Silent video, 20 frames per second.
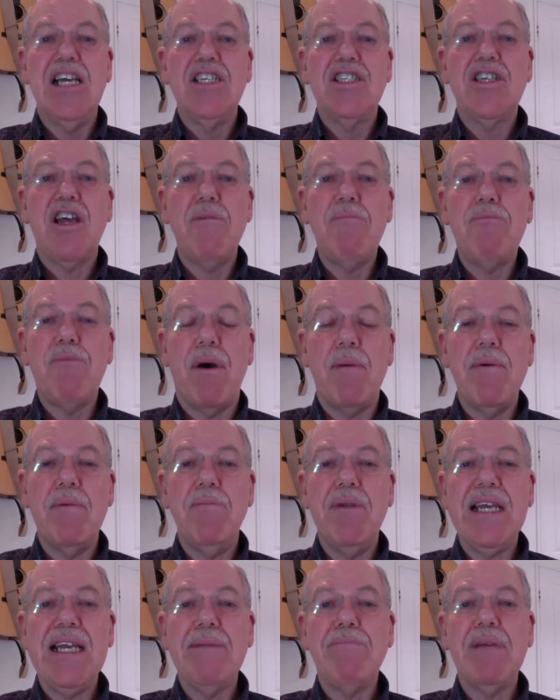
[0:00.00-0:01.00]
So
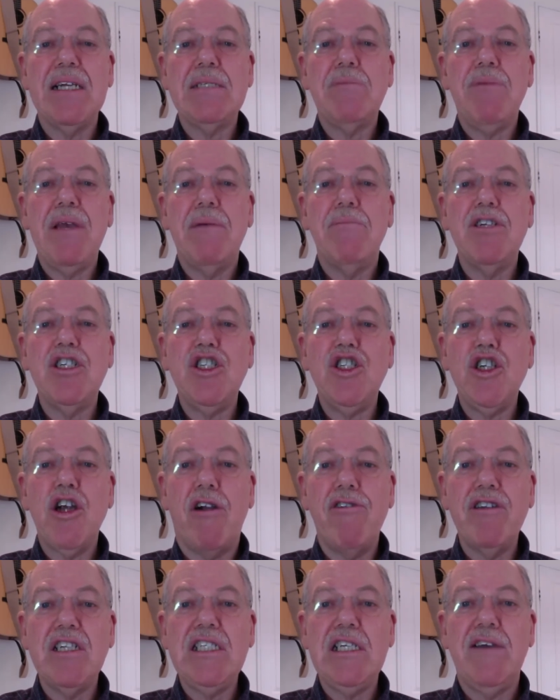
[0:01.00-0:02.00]
probably it must be a
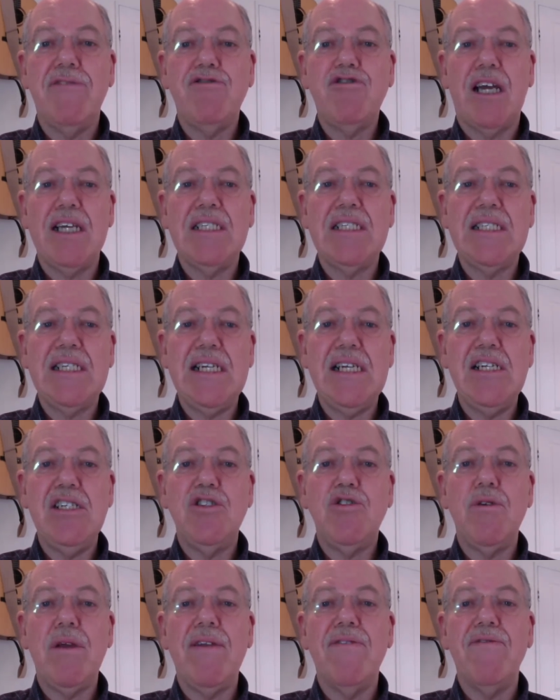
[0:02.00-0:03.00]
majority of
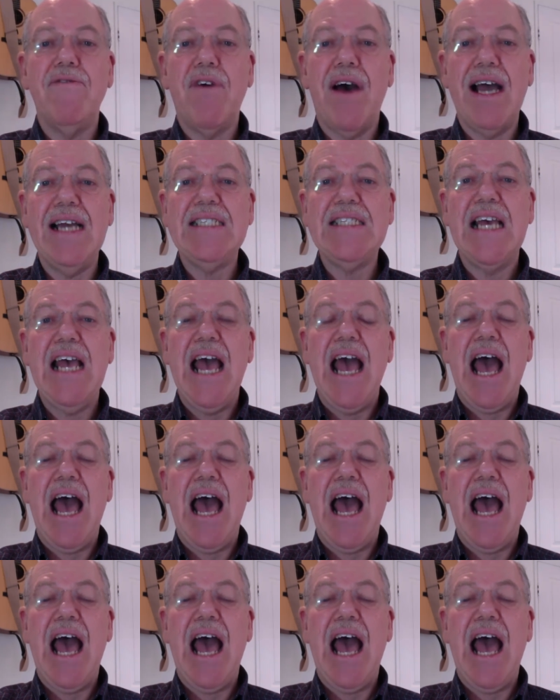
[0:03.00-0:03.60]
trustees who invite